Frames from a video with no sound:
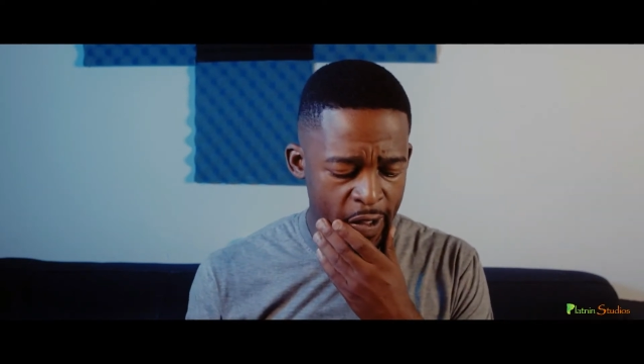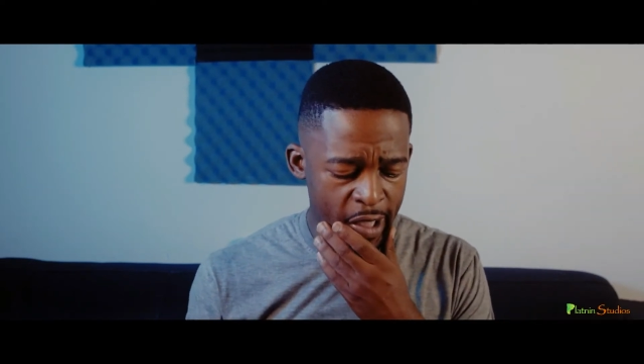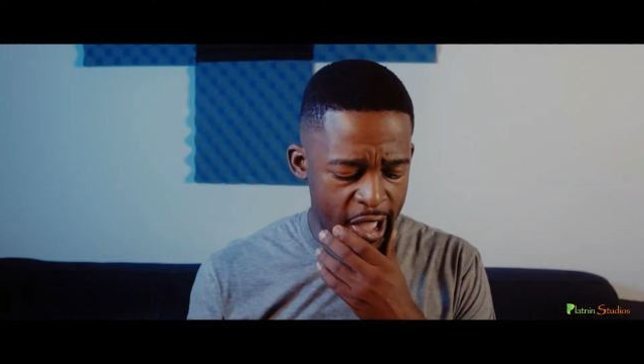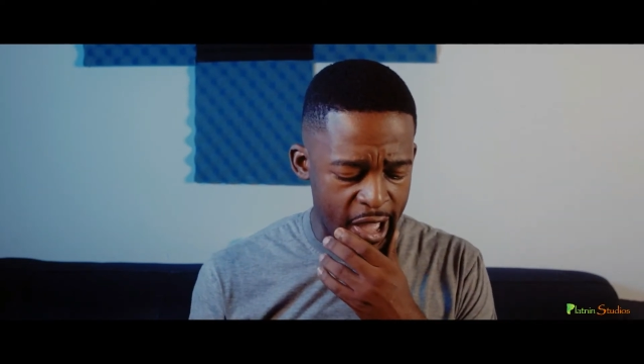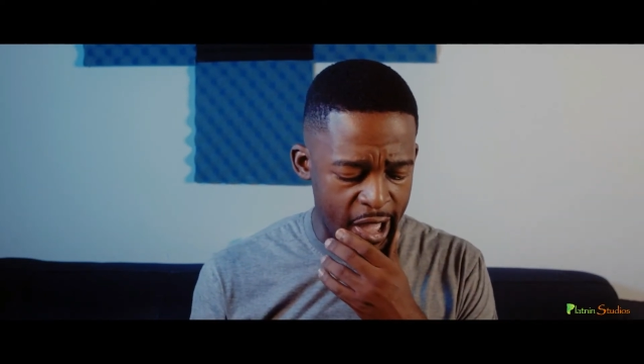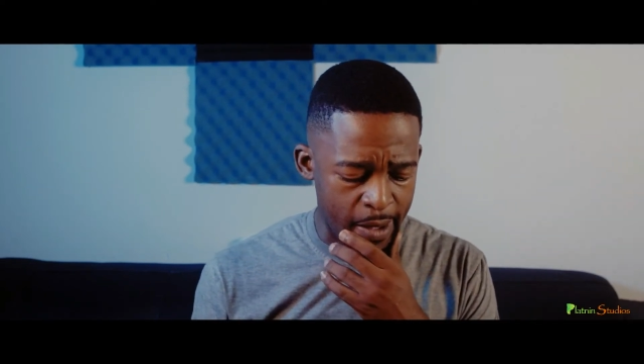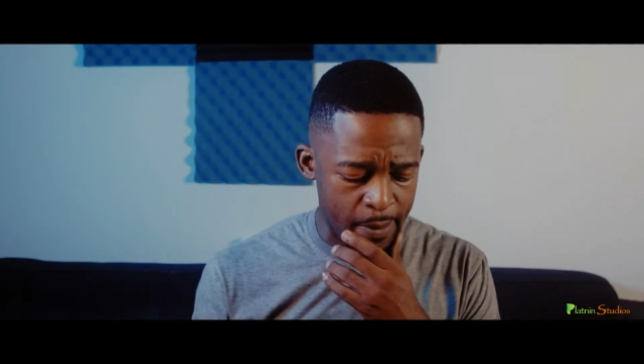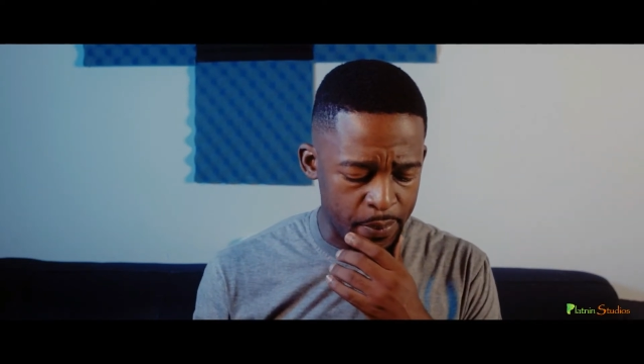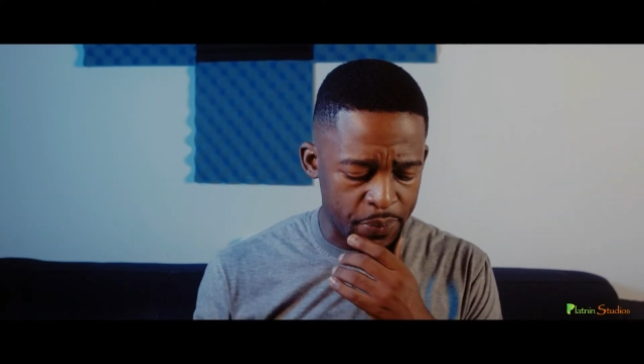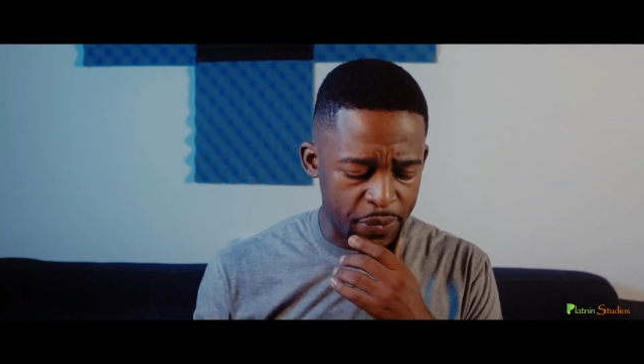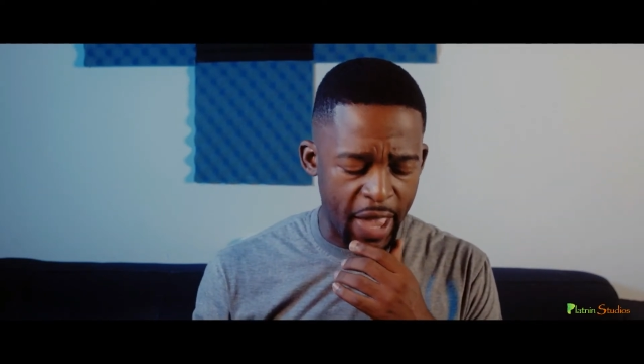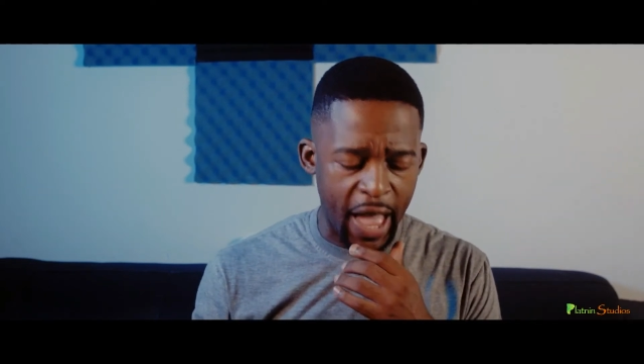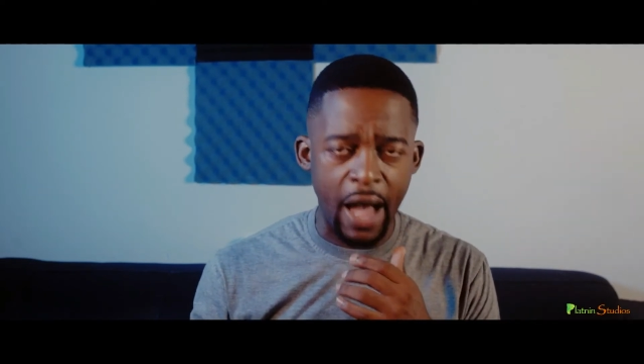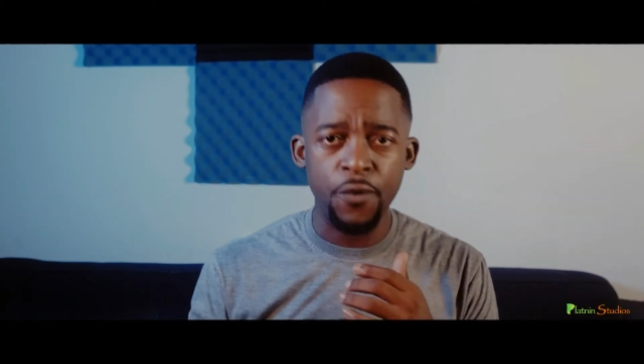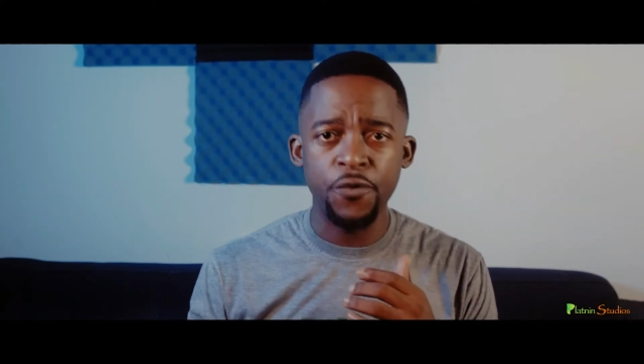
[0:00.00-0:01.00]

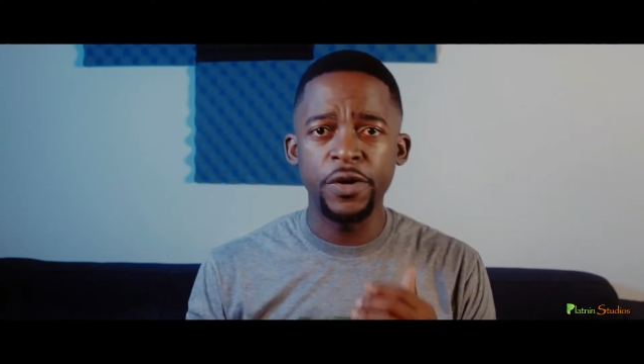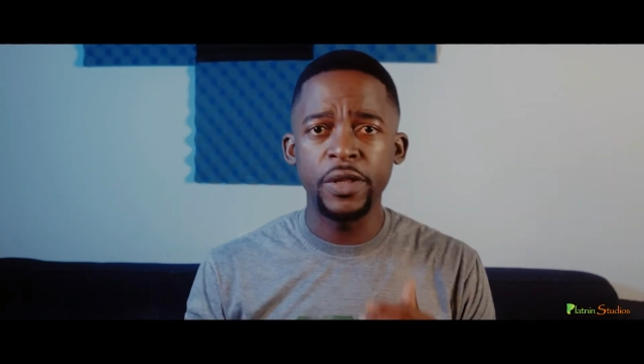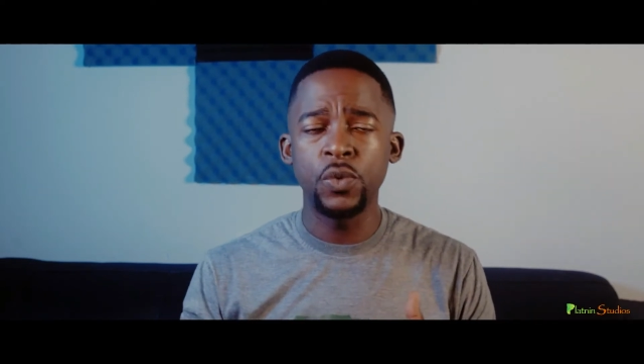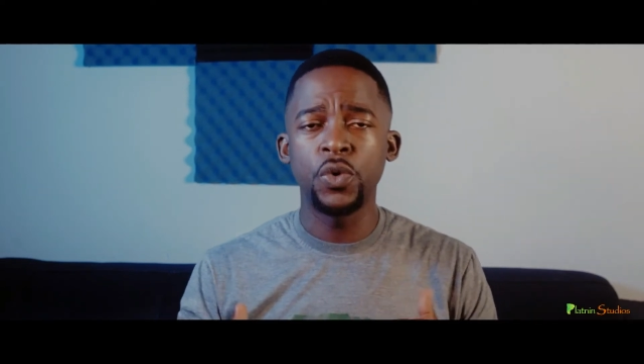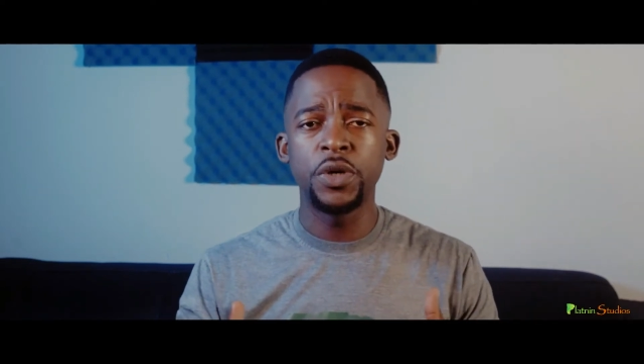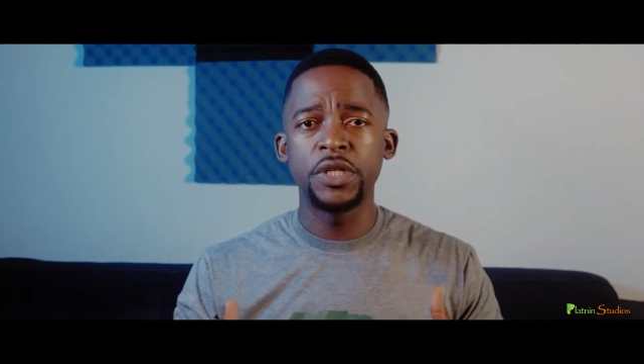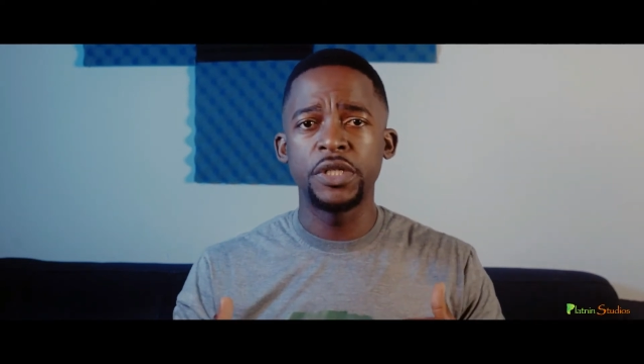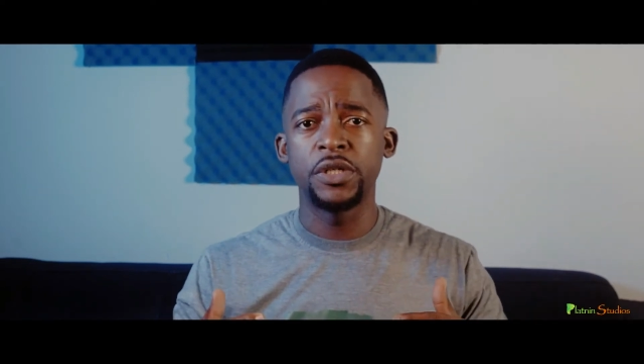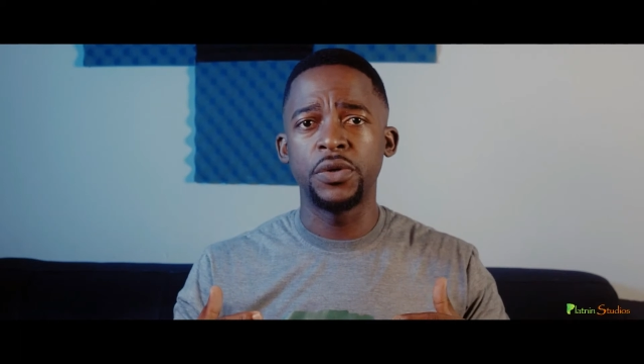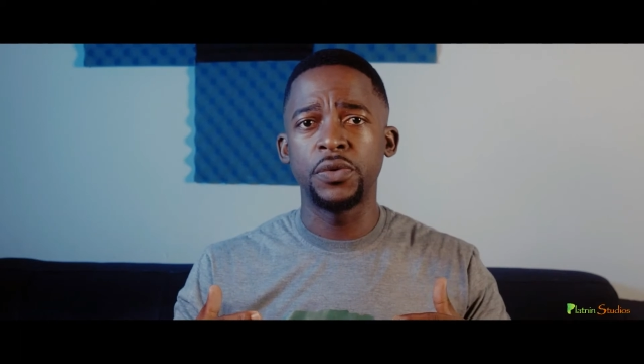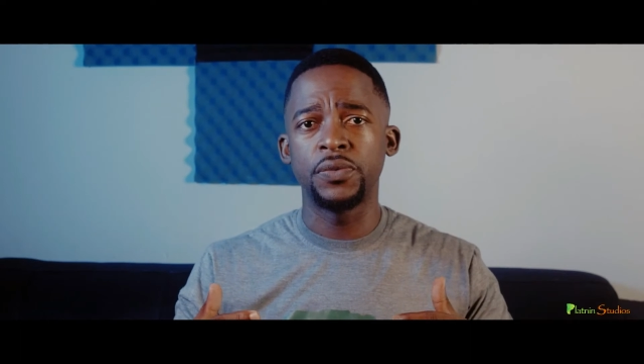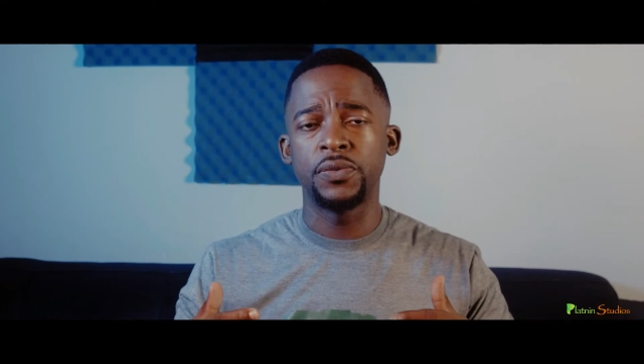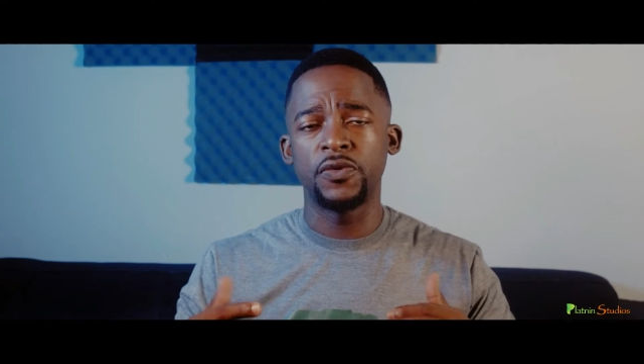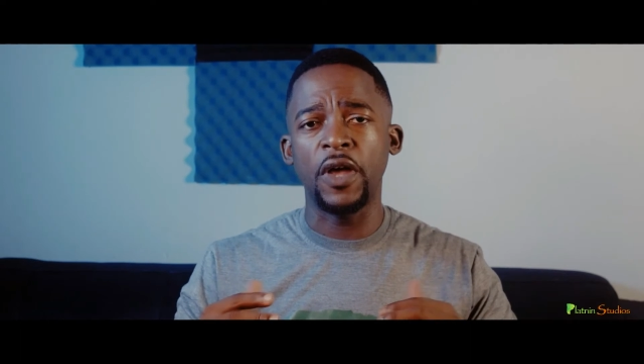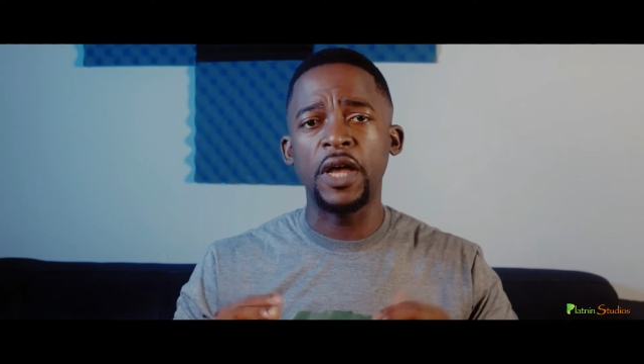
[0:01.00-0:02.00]
I really wanted
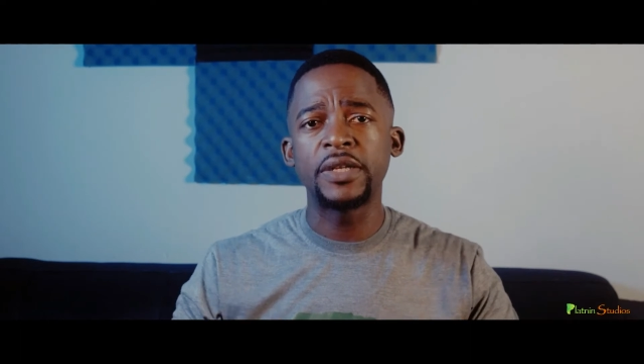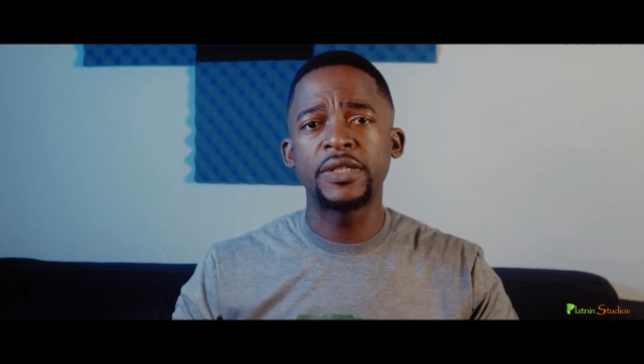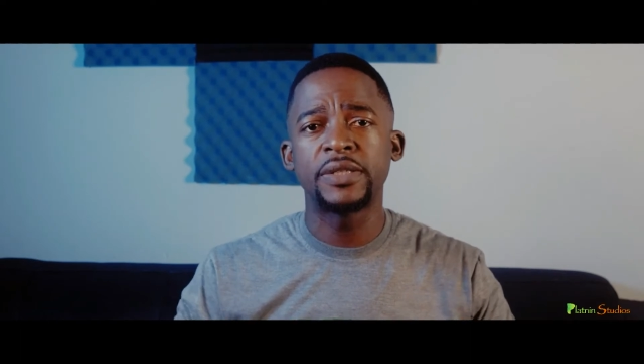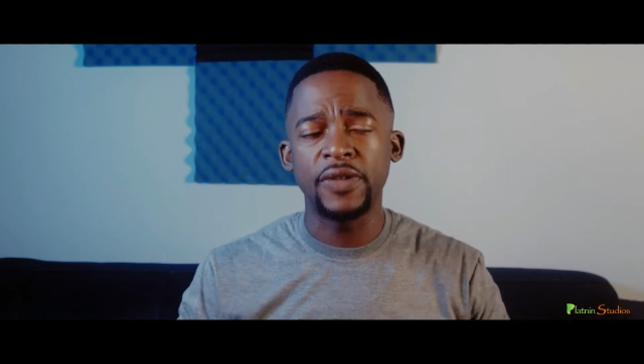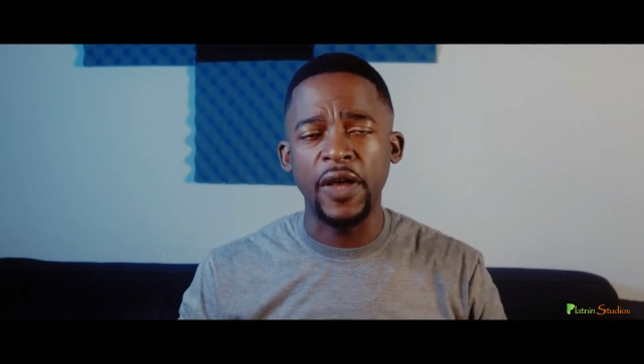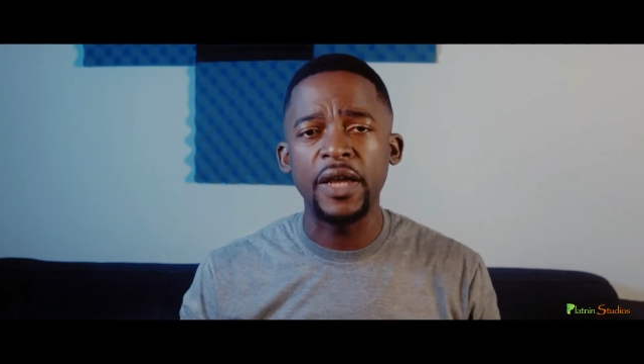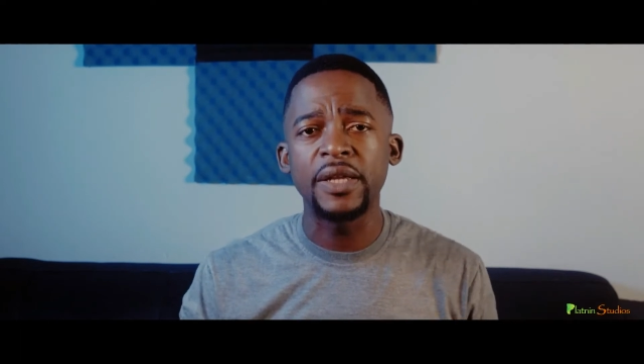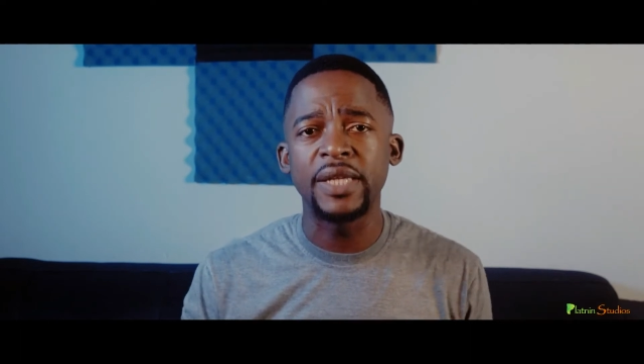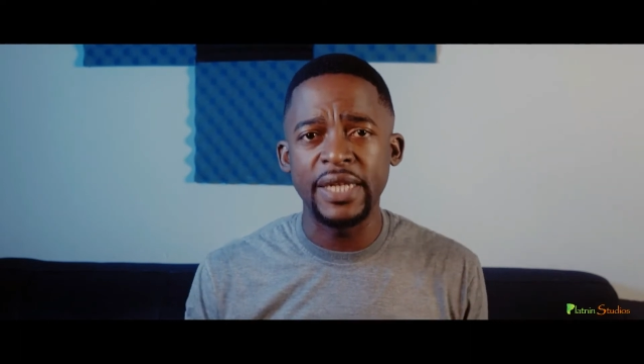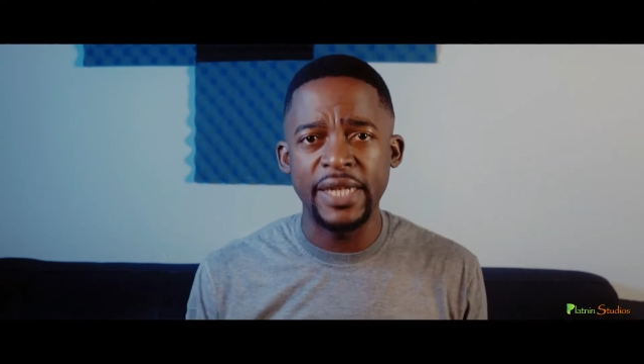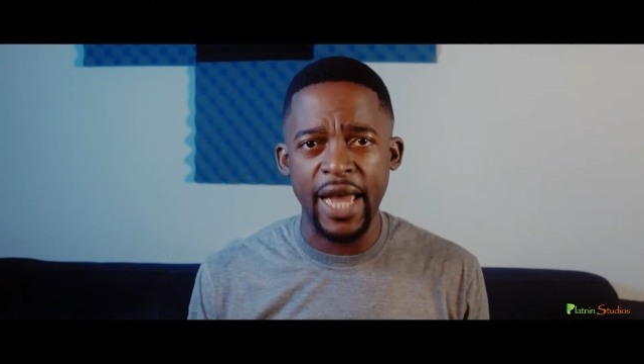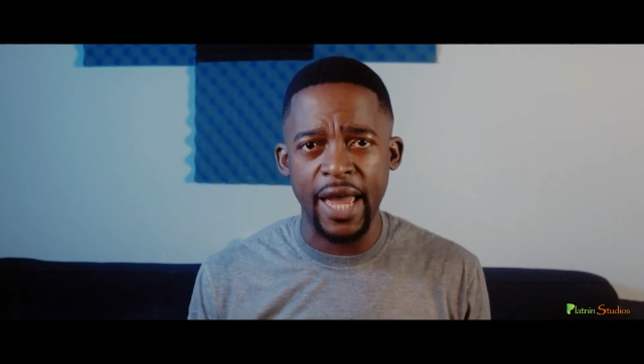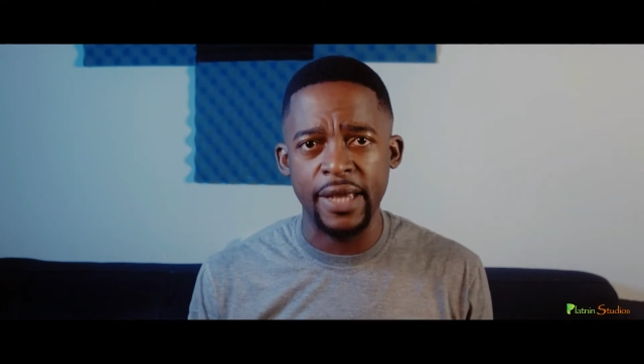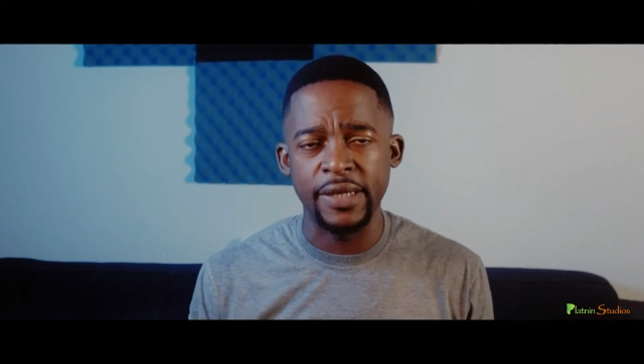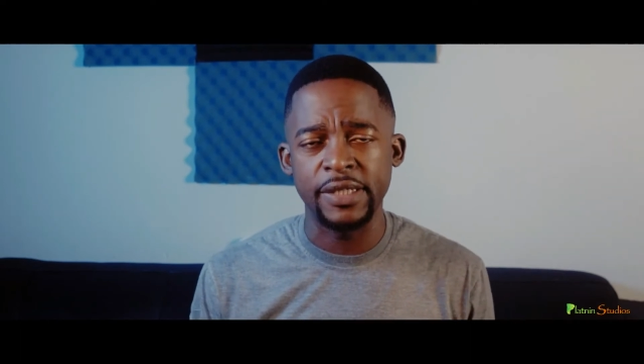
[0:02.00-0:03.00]
to take the day.